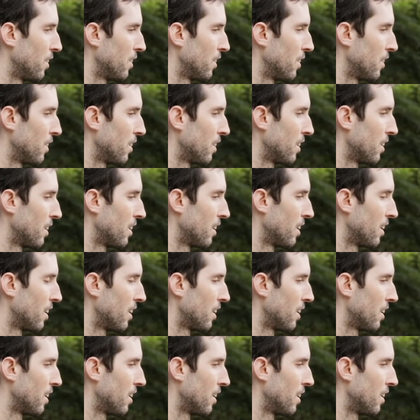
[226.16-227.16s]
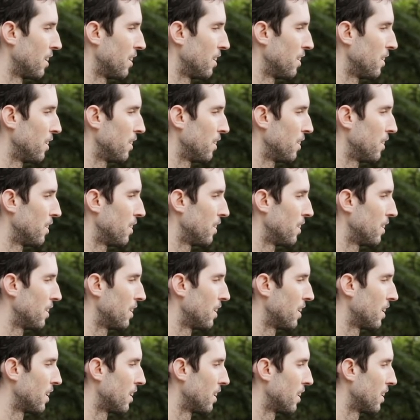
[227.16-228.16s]

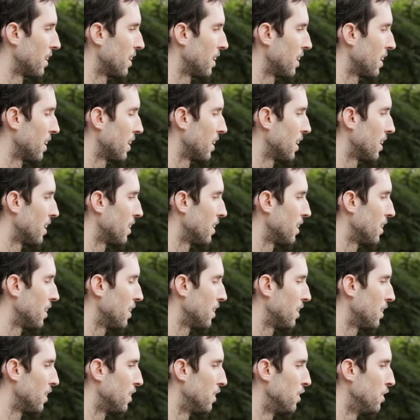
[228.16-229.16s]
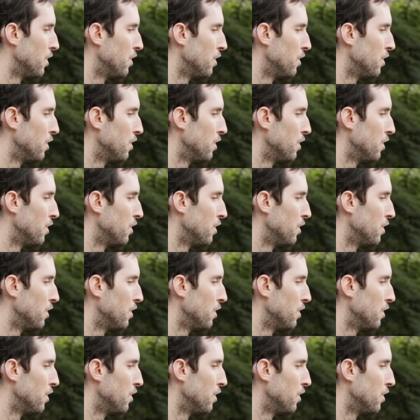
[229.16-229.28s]
The person shown says nothing.